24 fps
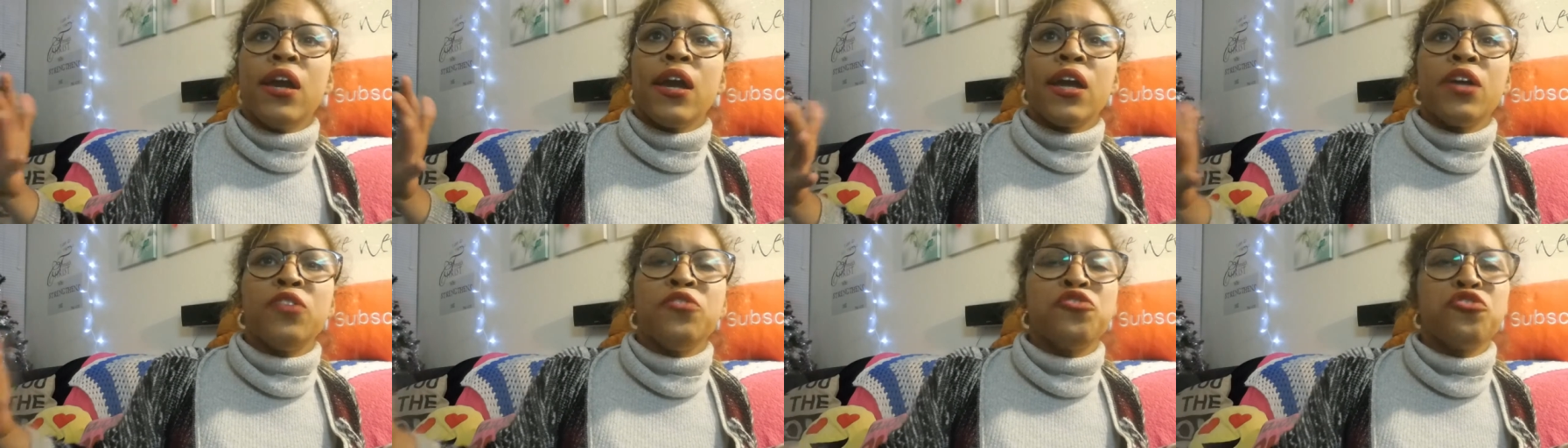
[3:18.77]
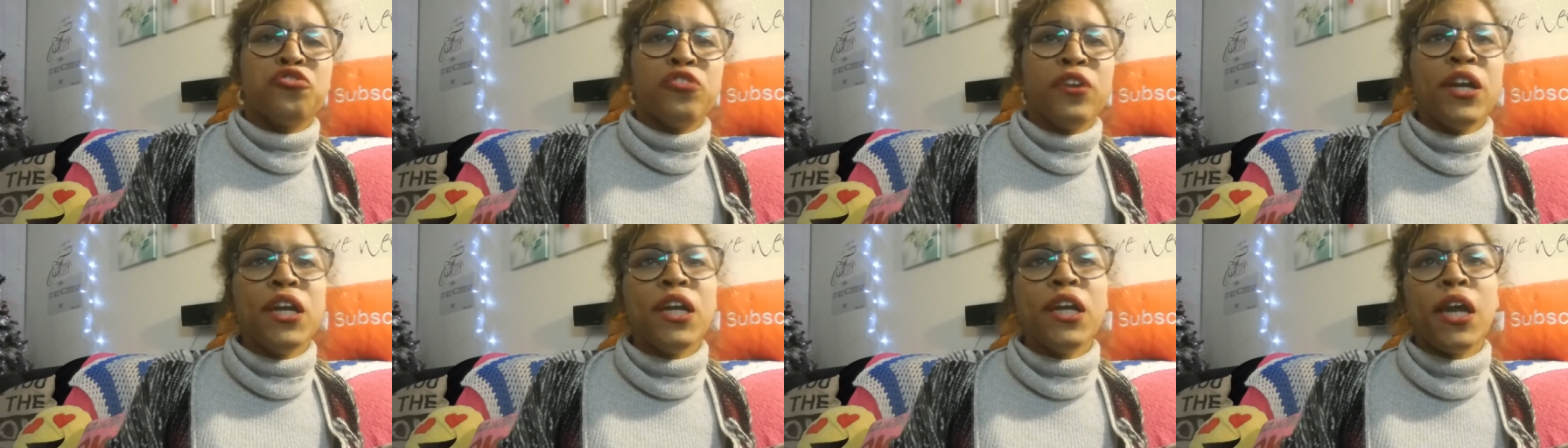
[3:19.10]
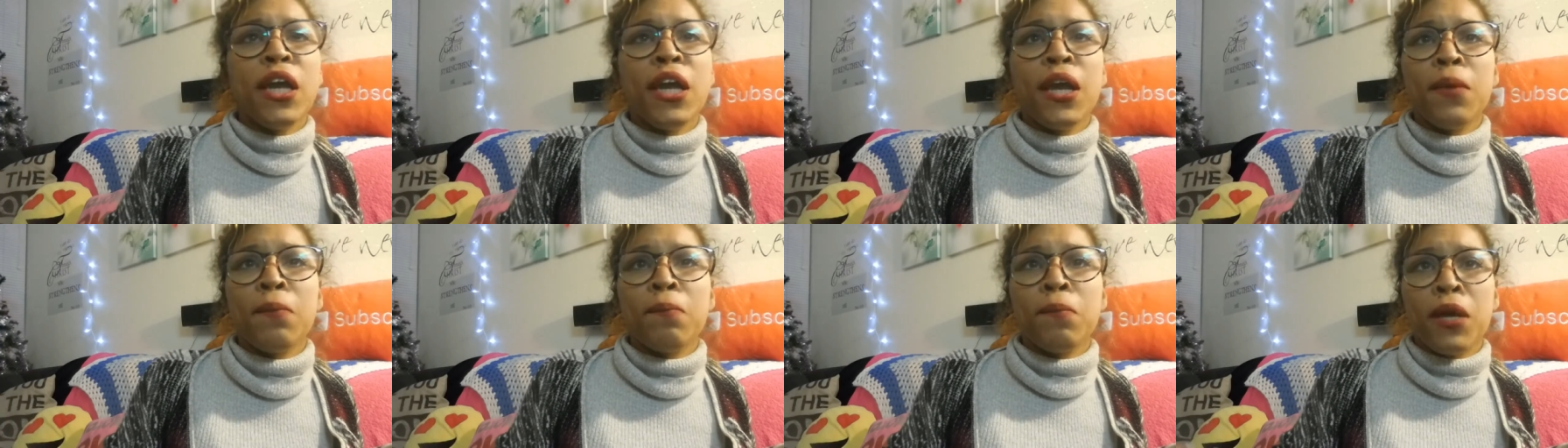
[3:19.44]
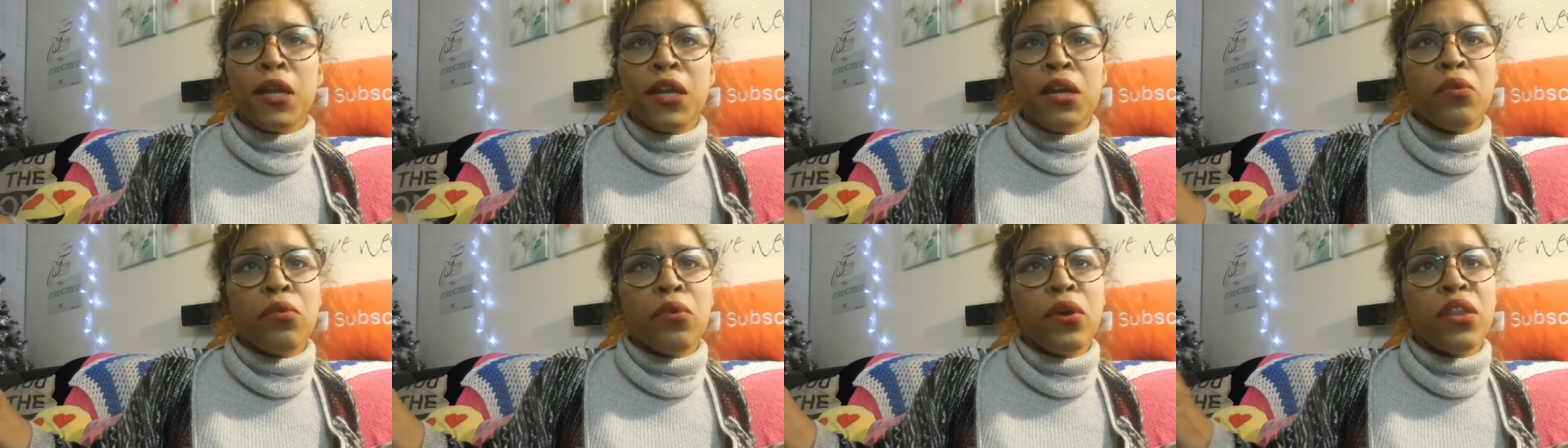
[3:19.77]
and drinking,
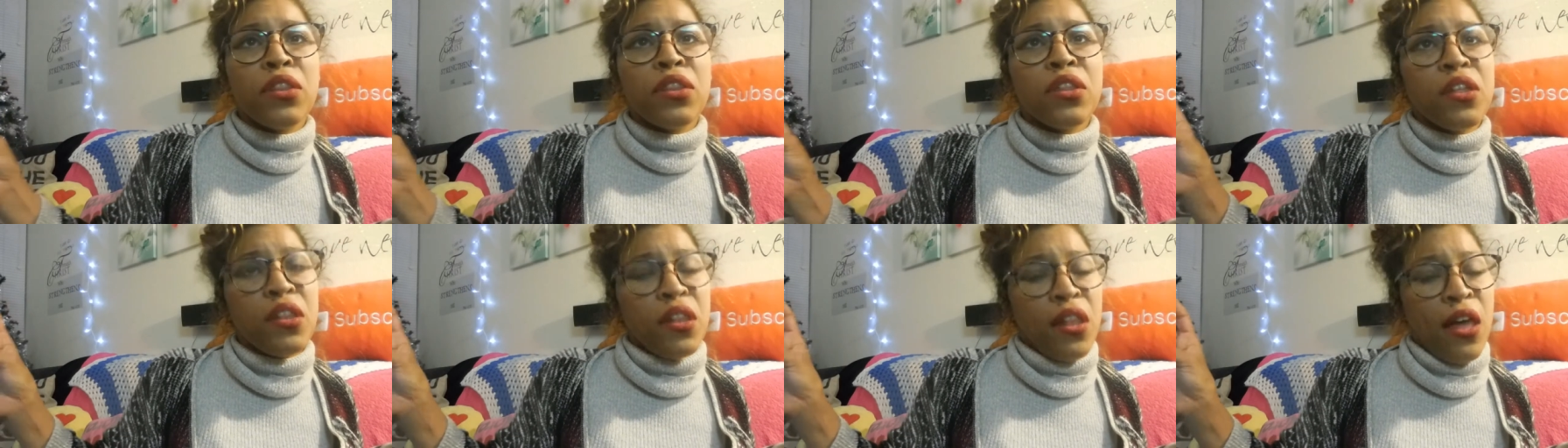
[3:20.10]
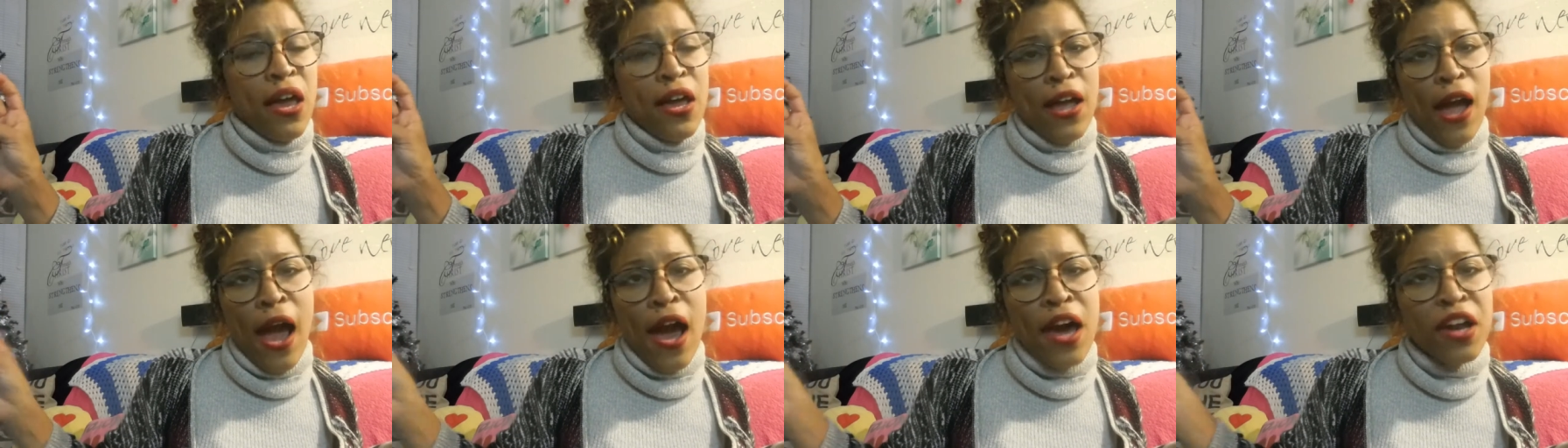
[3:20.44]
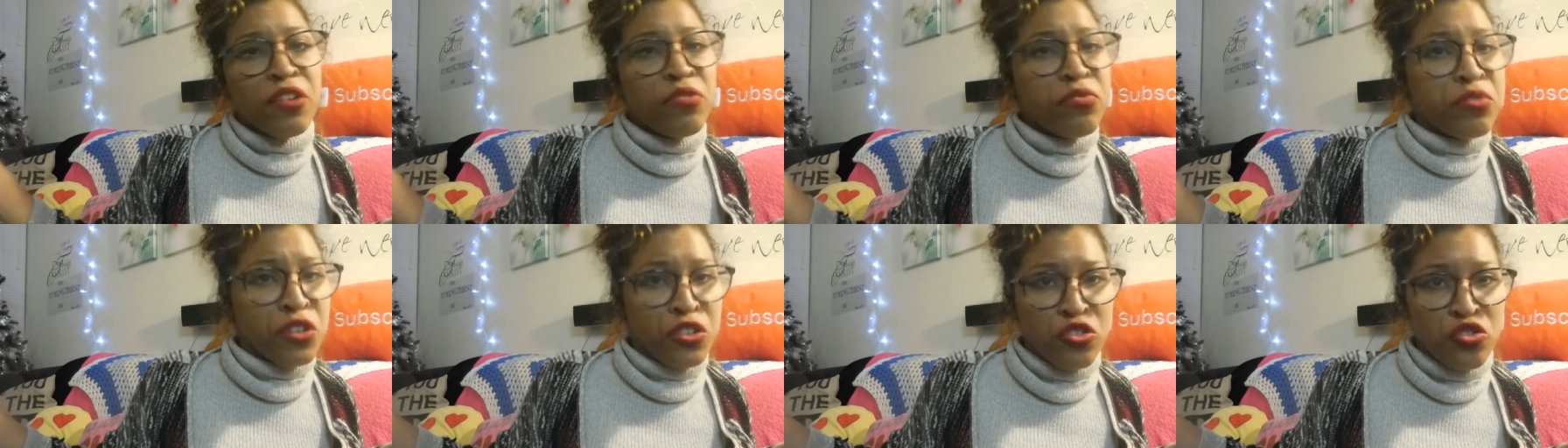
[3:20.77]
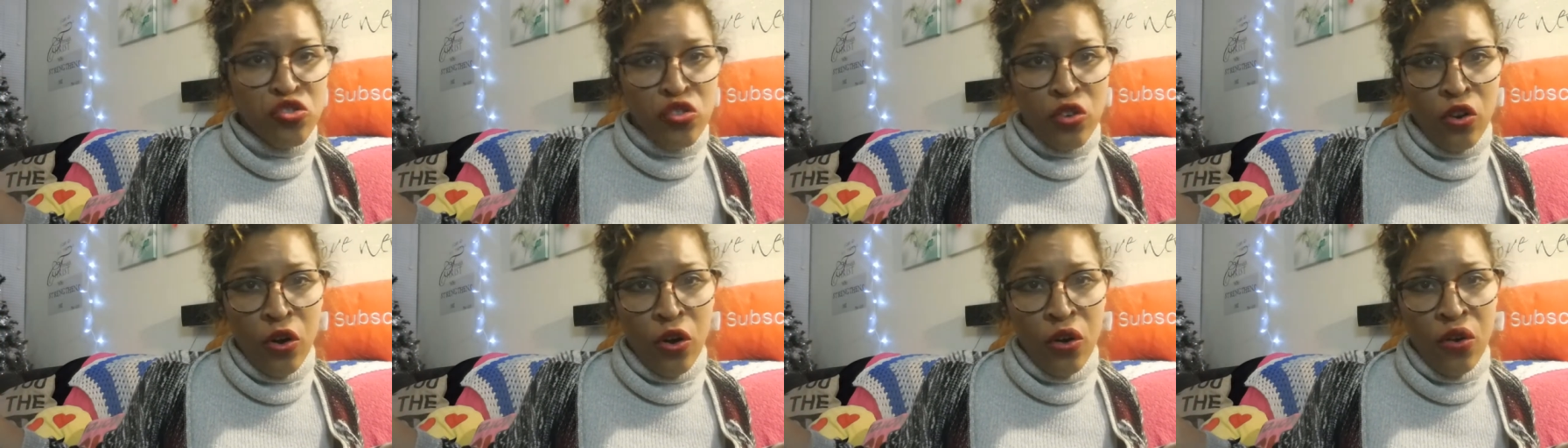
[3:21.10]
but it wasn't like out of
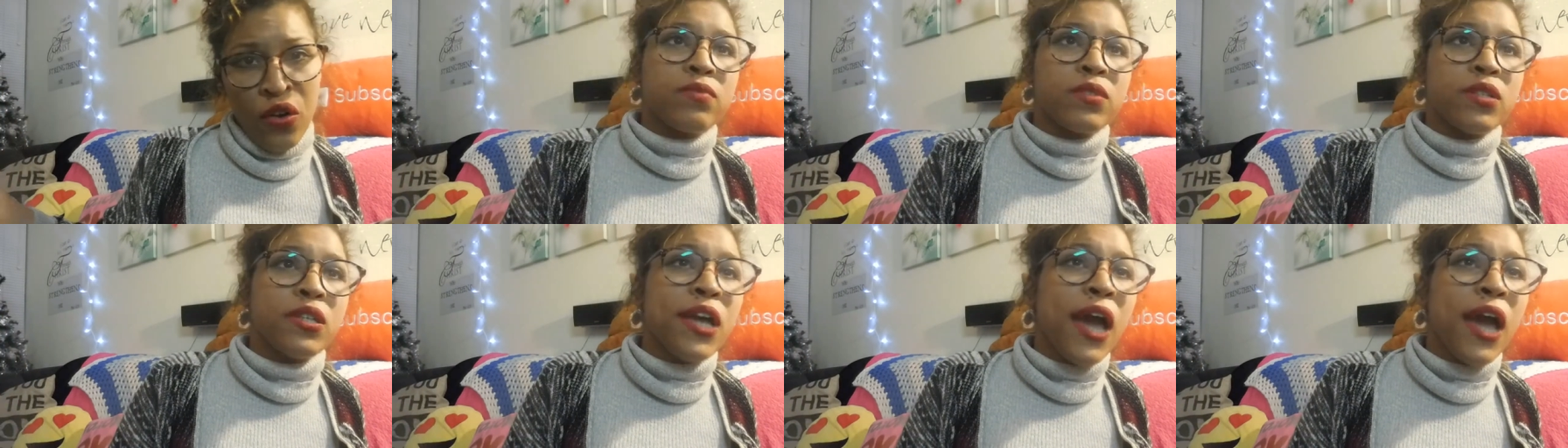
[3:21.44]
control.